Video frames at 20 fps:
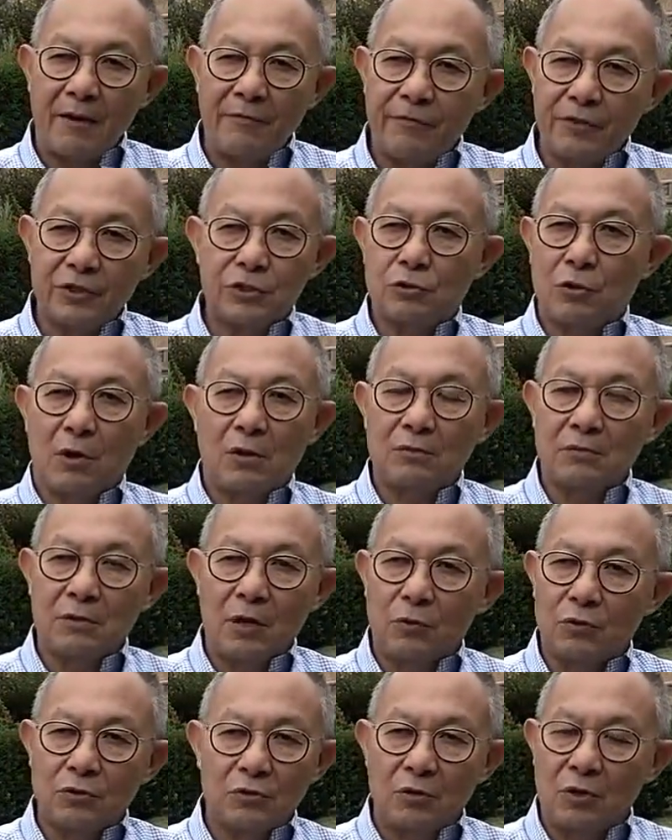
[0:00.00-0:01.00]
I first thought
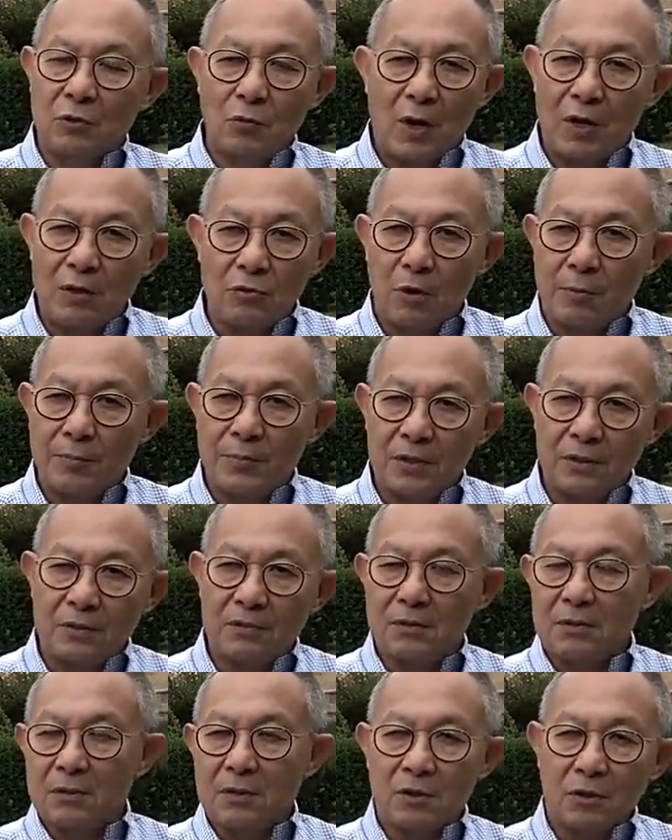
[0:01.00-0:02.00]
there was only one
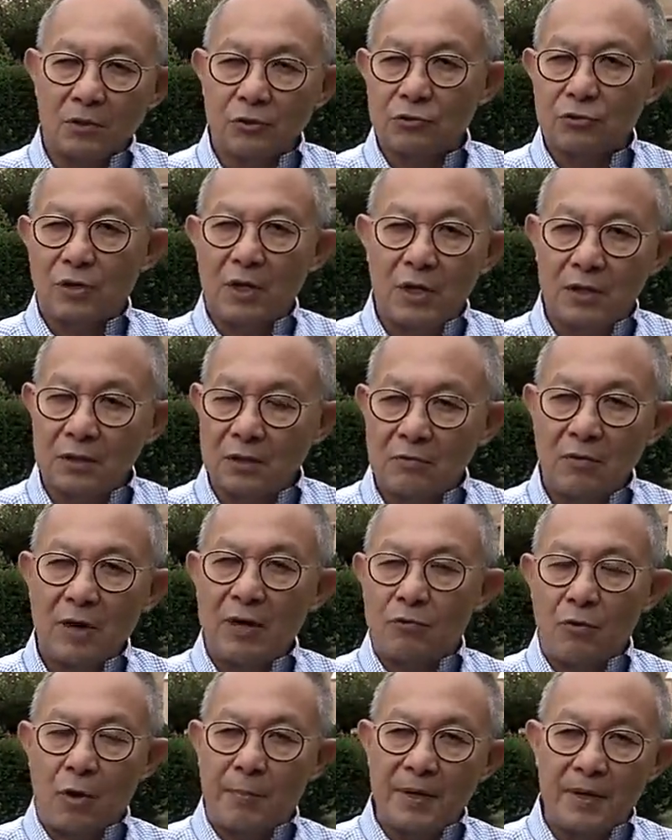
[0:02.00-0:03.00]
robin in Australia, the
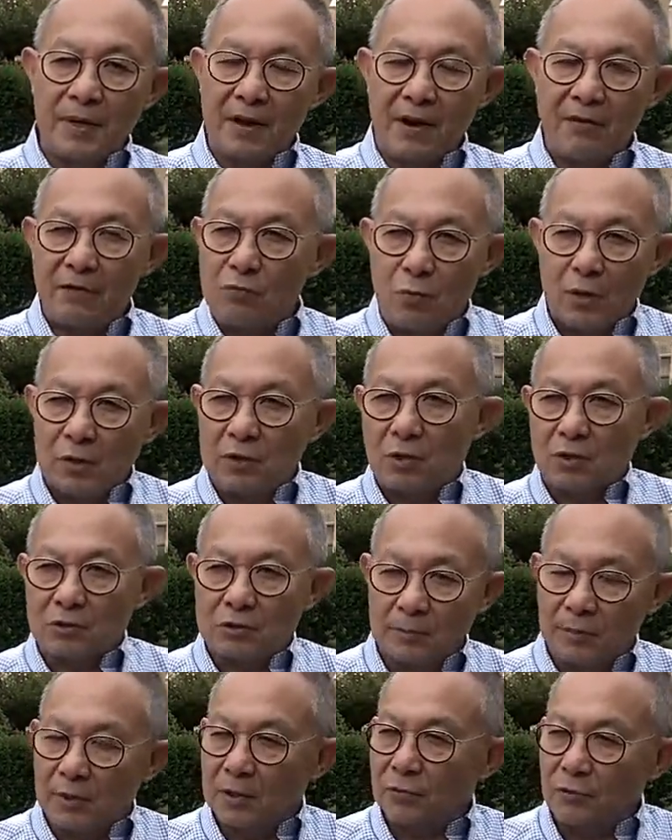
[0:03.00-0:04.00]
red robin. Everyone
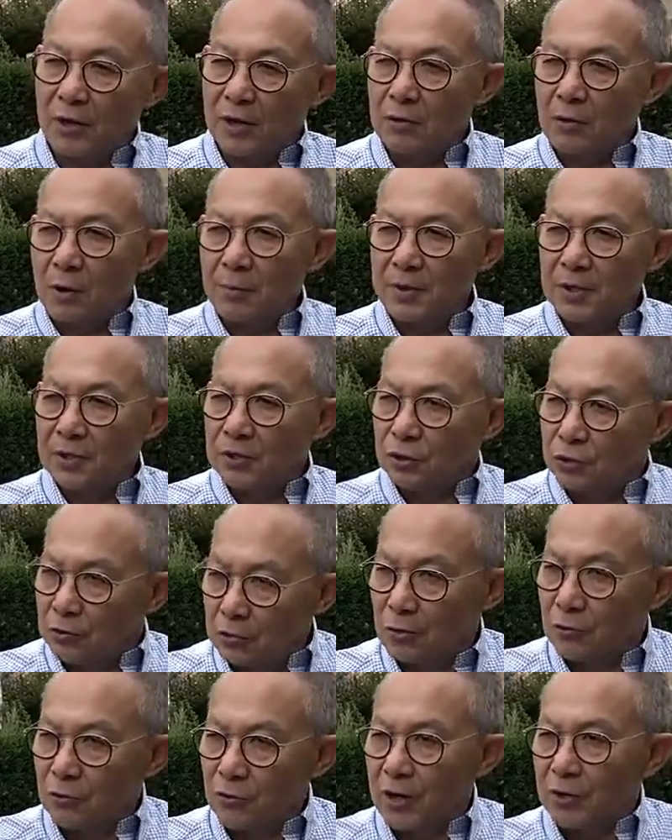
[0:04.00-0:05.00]
talks about the red robin. You
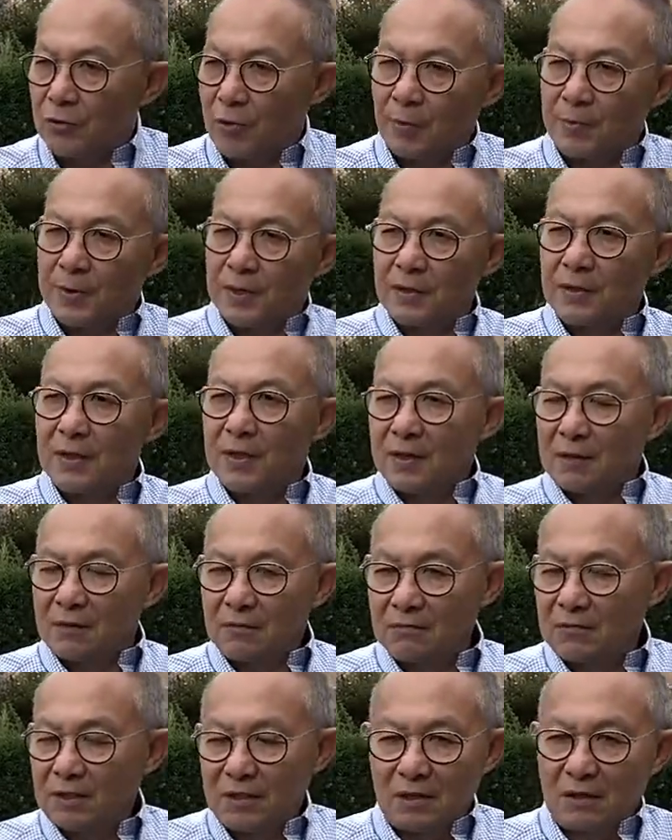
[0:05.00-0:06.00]
know red robin.
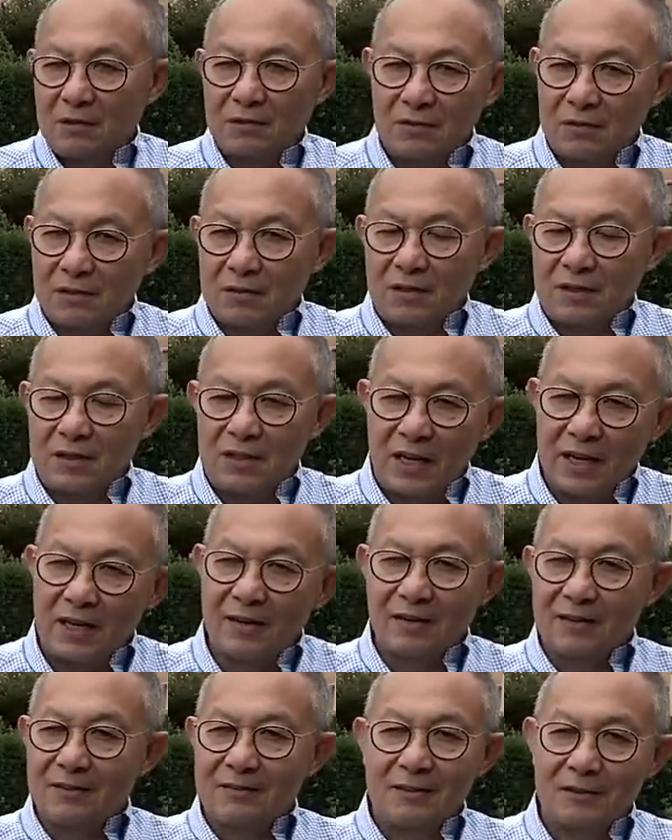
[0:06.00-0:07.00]
You know, in
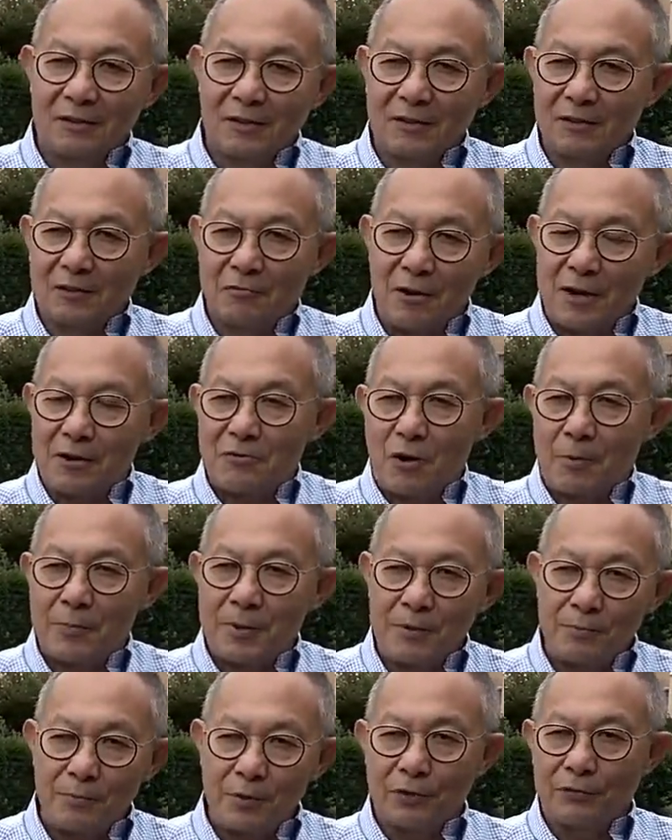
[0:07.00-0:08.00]
England you got the red
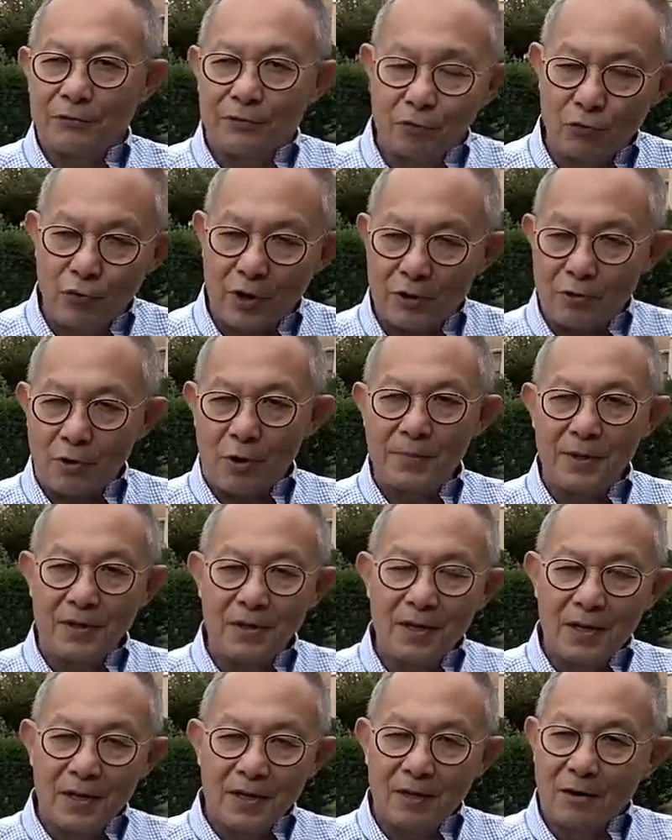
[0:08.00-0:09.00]
robin, beautiful red
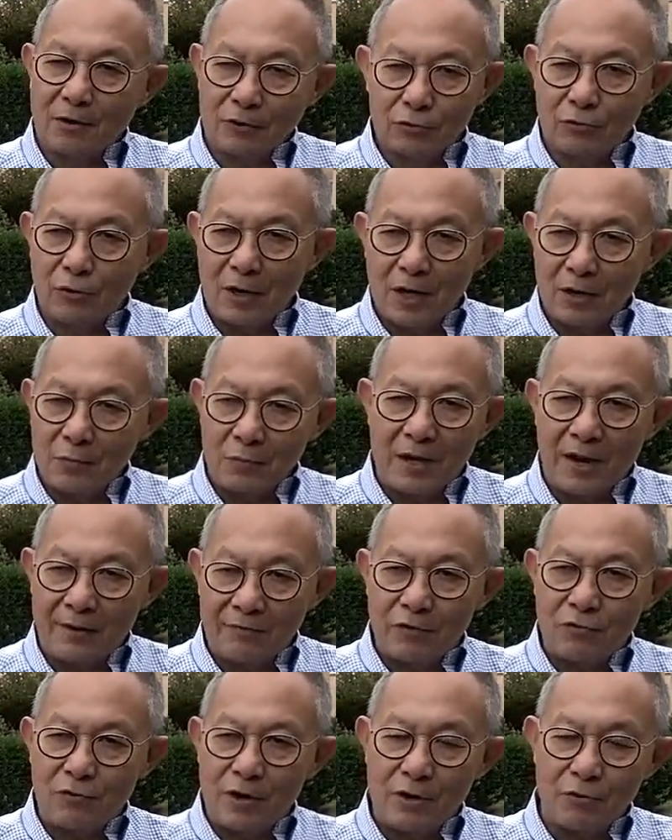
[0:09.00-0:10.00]
robin. In Australia we
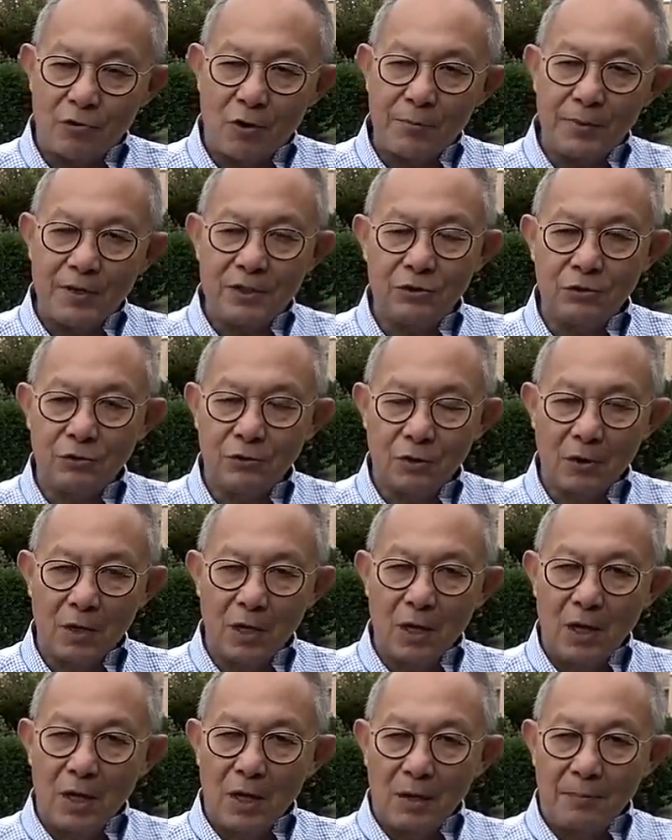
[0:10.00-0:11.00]
have the red robin too.
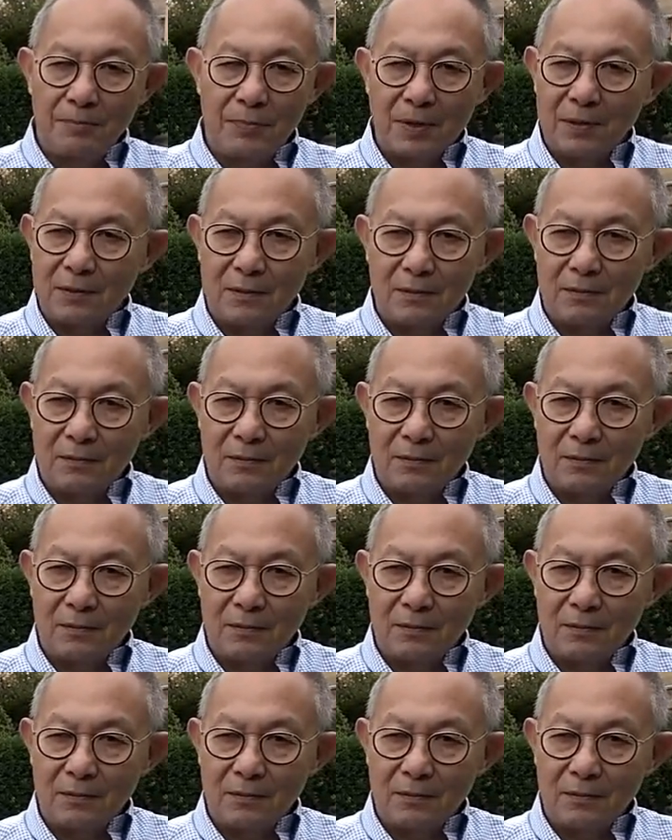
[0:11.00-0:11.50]
But